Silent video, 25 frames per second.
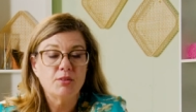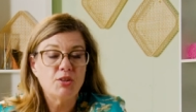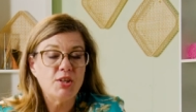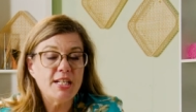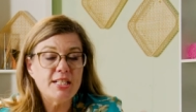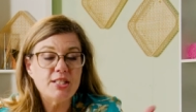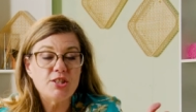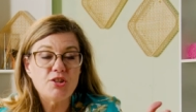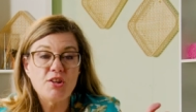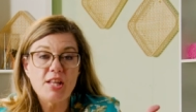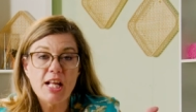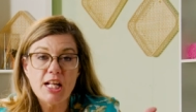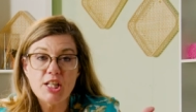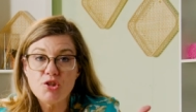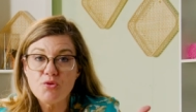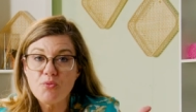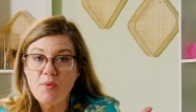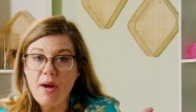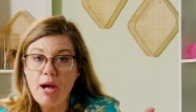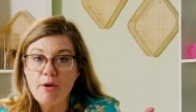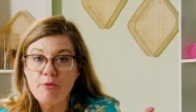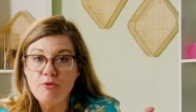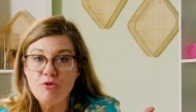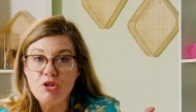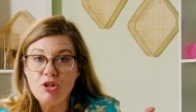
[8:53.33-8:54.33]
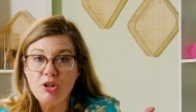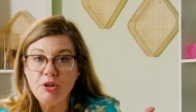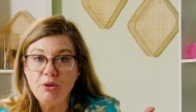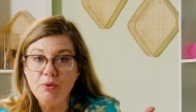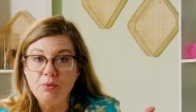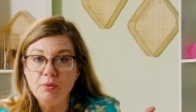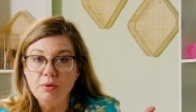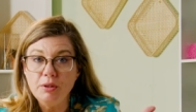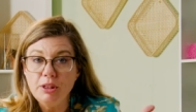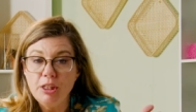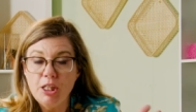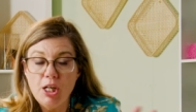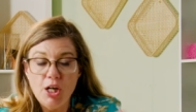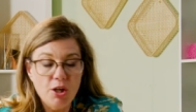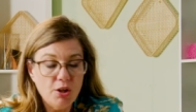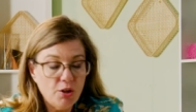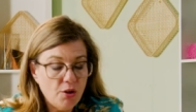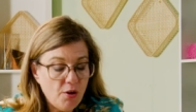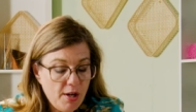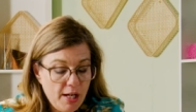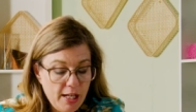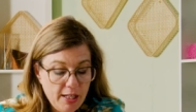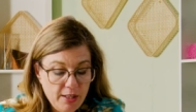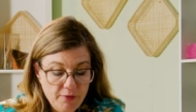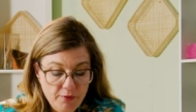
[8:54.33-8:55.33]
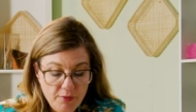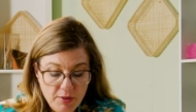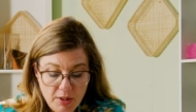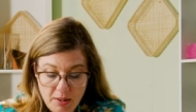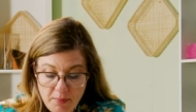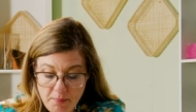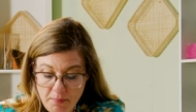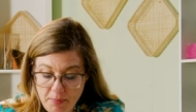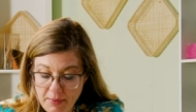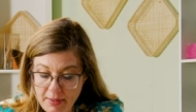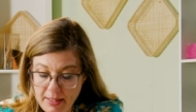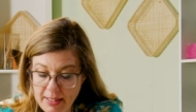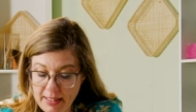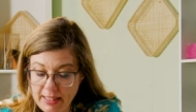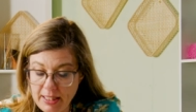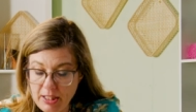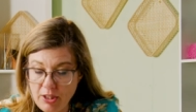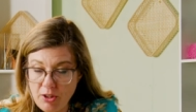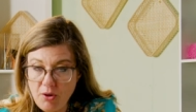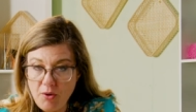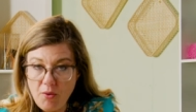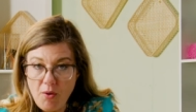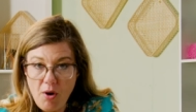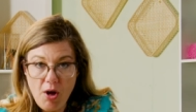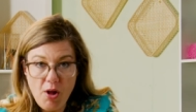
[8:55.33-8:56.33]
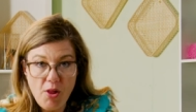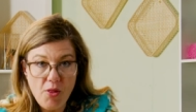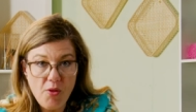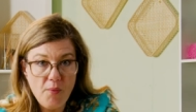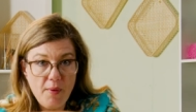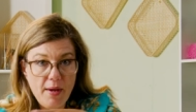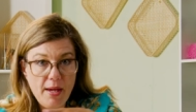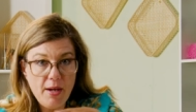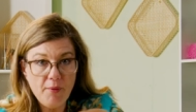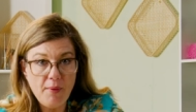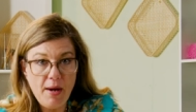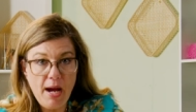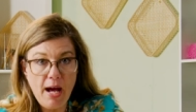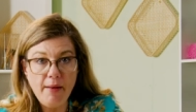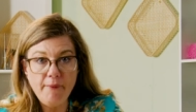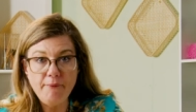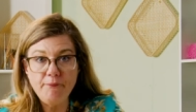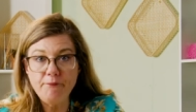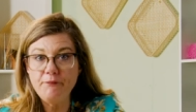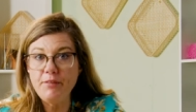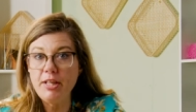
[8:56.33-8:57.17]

Okay, so that's round two. Go ahead and completely go all the way around,